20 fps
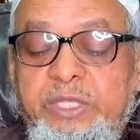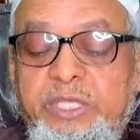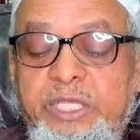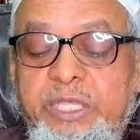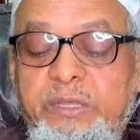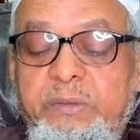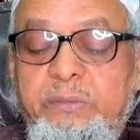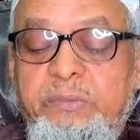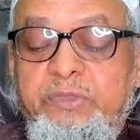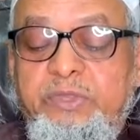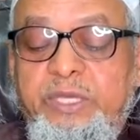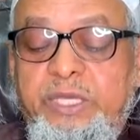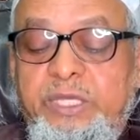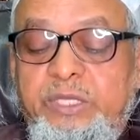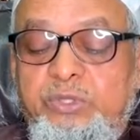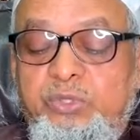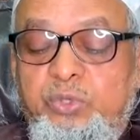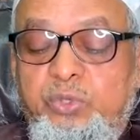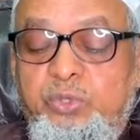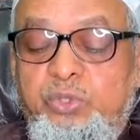keep their
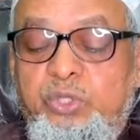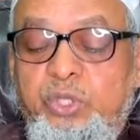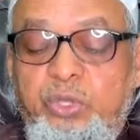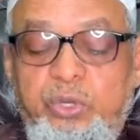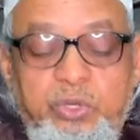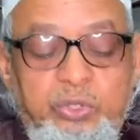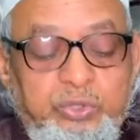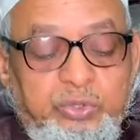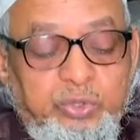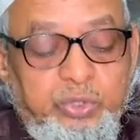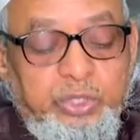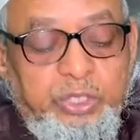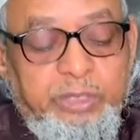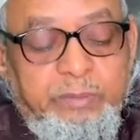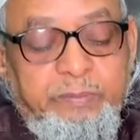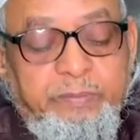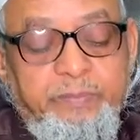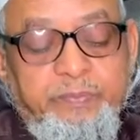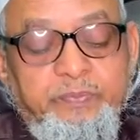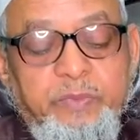duty unto
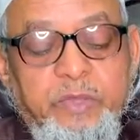Him,